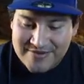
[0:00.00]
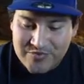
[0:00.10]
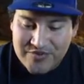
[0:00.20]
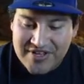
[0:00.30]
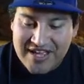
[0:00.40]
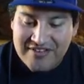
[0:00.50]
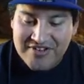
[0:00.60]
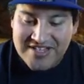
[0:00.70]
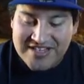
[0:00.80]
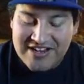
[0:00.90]
But we have
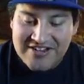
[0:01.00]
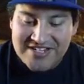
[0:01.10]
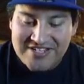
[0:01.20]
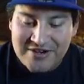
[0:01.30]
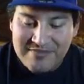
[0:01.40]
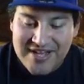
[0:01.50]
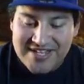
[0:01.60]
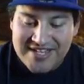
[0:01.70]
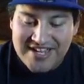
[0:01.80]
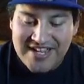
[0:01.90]
a Galarian
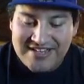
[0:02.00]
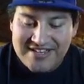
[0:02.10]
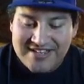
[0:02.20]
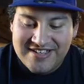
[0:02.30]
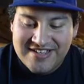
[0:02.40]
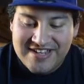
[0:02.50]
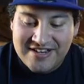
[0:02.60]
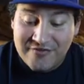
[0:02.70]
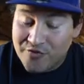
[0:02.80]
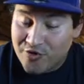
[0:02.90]
Darmanitan.
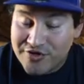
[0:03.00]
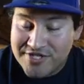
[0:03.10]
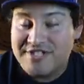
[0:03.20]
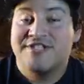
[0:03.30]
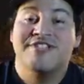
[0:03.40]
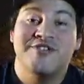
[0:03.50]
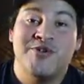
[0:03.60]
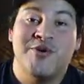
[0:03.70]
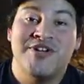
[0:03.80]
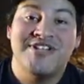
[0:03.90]
And of course, you
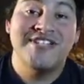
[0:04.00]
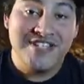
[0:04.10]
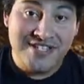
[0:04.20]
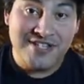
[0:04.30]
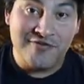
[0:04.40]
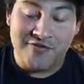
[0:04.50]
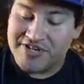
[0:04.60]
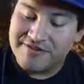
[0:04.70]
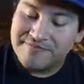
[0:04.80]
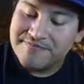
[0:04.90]
know it,
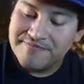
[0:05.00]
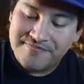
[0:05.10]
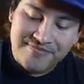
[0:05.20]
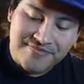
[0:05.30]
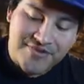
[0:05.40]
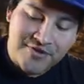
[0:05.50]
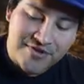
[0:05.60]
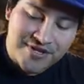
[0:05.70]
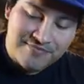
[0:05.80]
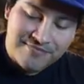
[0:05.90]
Silvering.
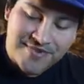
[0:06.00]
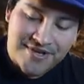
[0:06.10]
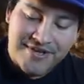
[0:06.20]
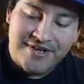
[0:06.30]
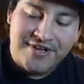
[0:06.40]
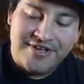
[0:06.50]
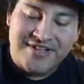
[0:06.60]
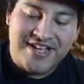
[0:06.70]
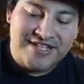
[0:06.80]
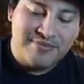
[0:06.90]
Okay.
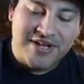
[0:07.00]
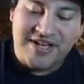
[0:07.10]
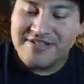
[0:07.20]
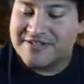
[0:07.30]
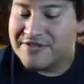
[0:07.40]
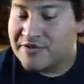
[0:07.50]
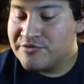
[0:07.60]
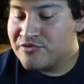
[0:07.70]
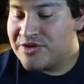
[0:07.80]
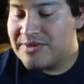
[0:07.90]
Next pack. So
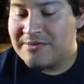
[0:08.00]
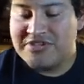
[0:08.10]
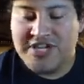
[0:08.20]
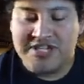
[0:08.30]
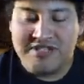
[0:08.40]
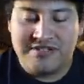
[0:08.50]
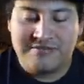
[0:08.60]
three baby shinies.